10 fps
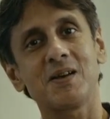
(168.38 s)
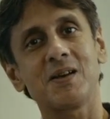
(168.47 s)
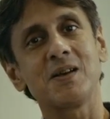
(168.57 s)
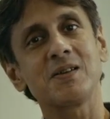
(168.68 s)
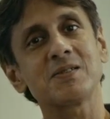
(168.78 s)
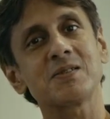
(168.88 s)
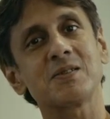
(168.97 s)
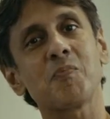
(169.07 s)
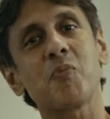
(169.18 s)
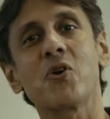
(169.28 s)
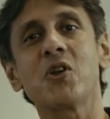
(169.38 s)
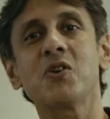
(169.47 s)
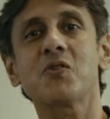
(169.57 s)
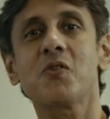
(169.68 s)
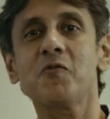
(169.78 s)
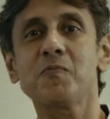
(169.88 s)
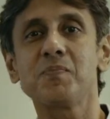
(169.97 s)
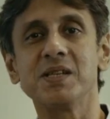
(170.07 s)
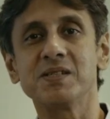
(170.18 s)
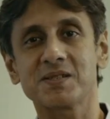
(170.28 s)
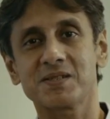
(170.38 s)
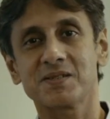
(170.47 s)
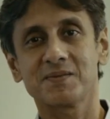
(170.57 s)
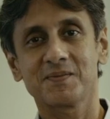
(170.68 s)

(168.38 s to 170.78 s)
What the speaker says: is the point of peace.